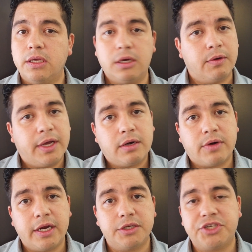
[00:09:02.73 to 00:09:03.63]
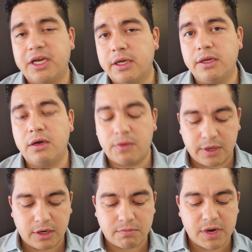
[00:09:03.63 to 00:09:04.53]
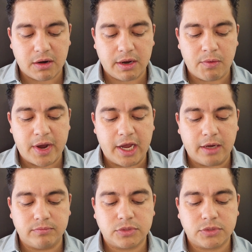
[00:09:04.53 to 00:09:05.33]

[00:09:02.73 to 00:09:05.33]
You go ahead and write a check and you go on your merry way.